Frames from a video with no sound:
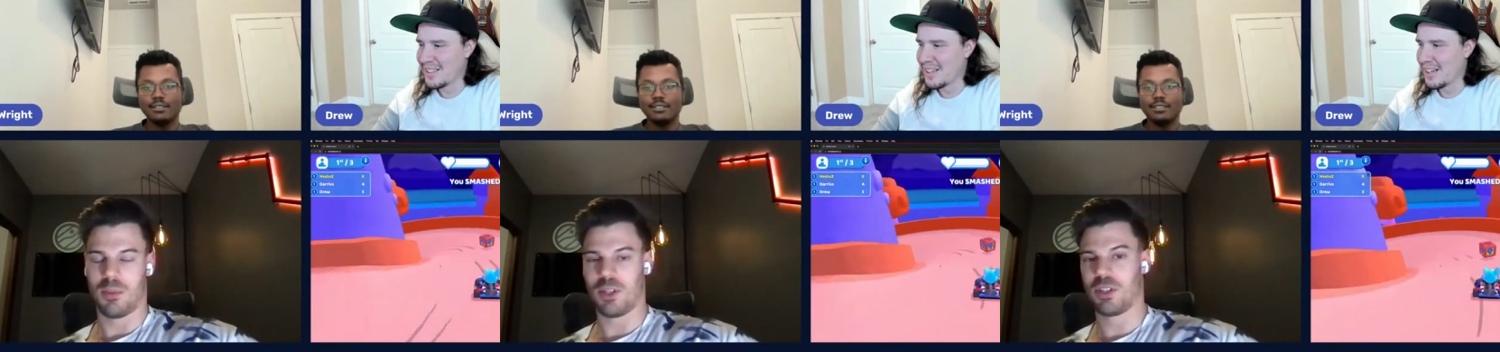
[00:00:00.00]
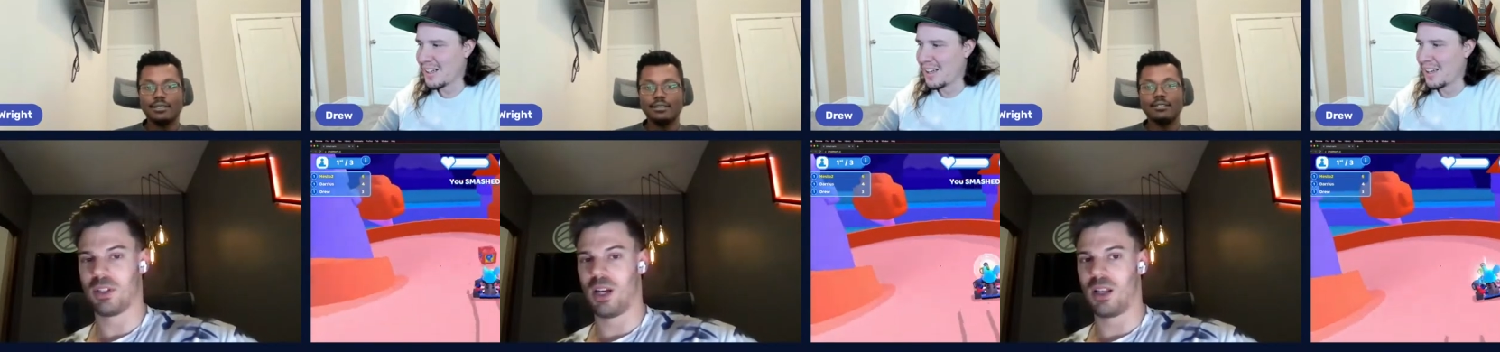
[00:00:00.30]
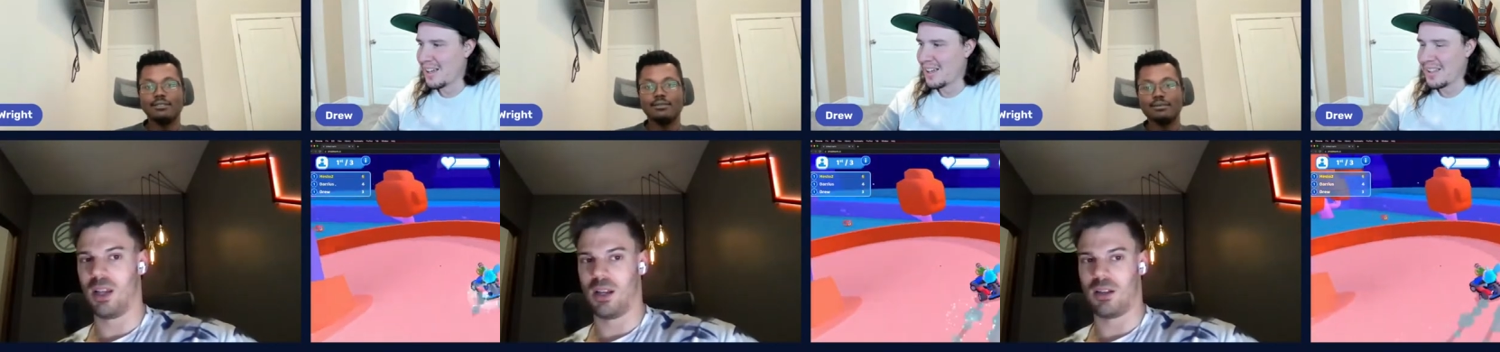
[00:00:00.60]
Speaker 1: There's just
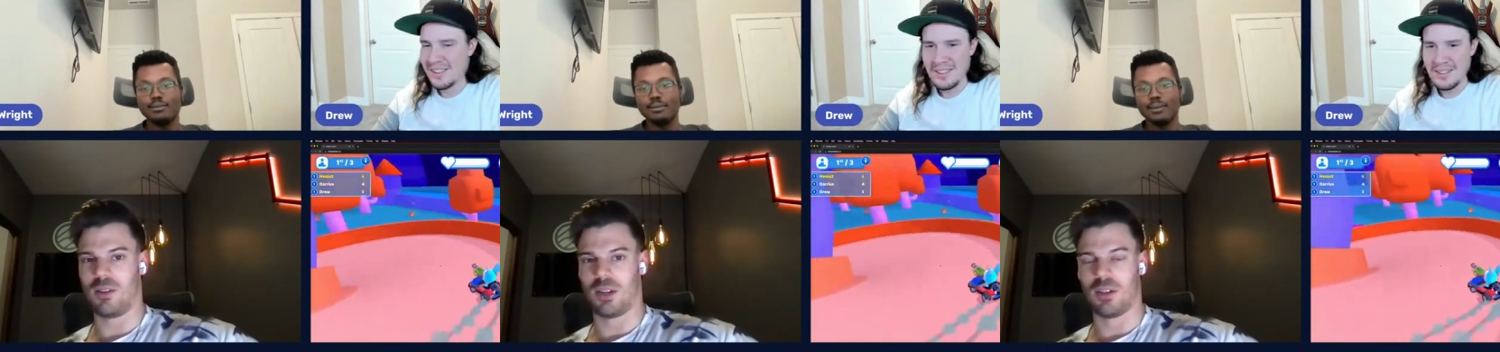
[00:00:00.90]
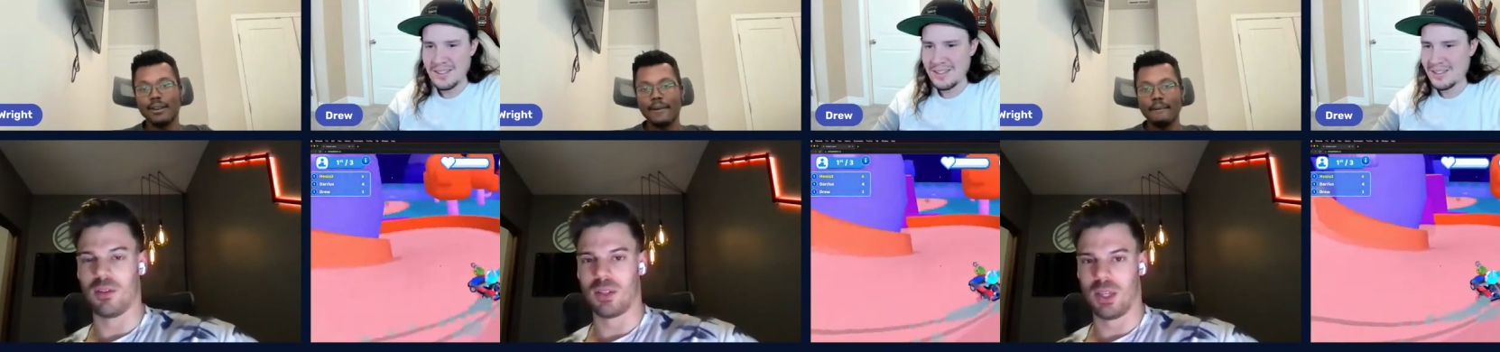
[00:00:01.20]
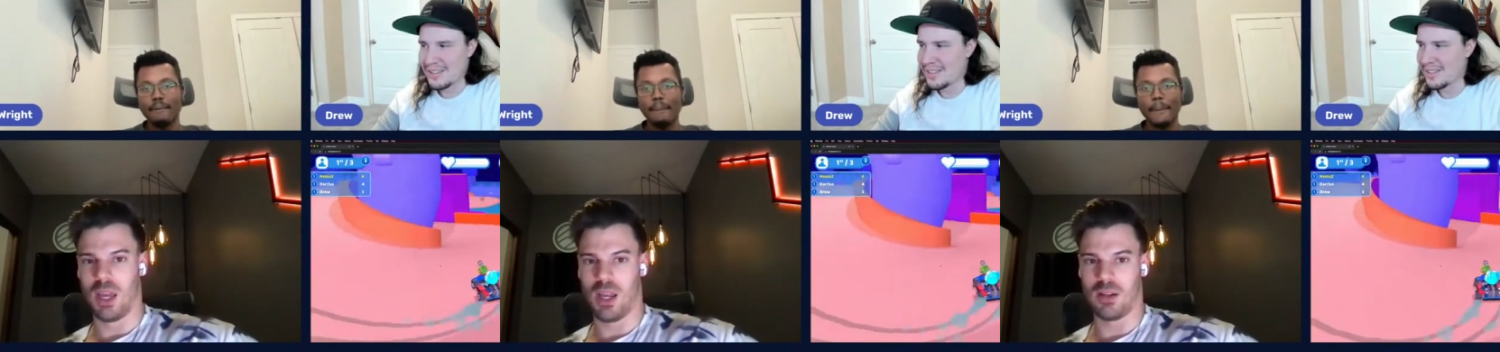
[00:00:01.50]
not a lot you can use to
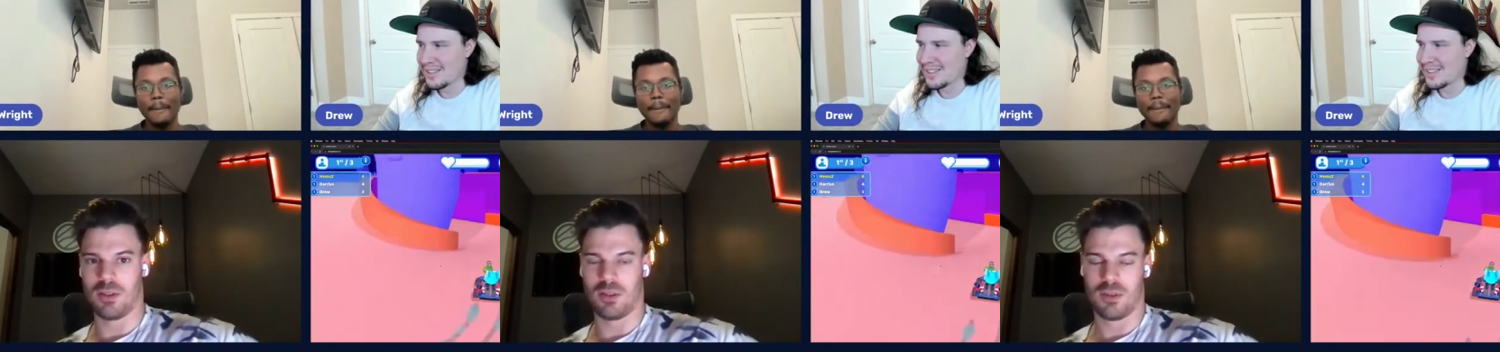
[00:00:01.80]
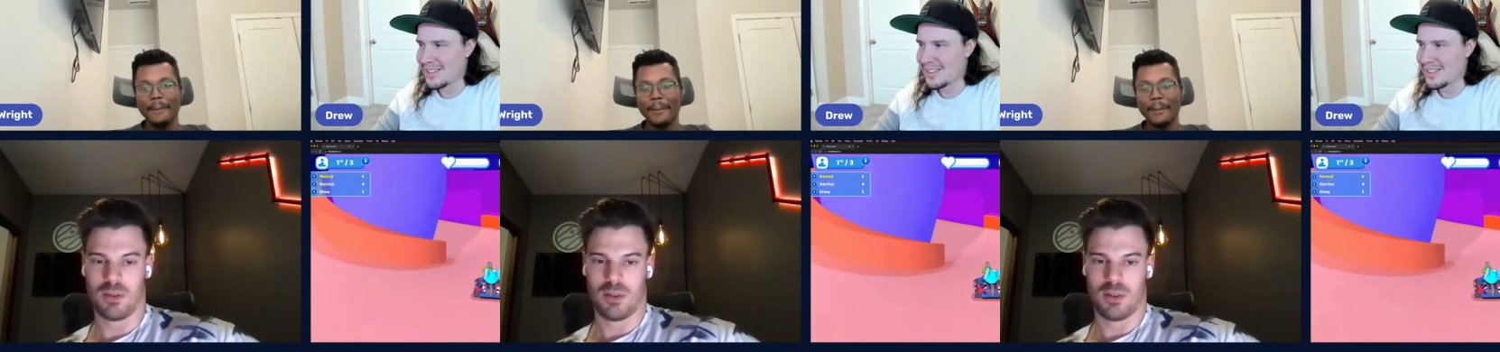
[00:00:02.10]
gauge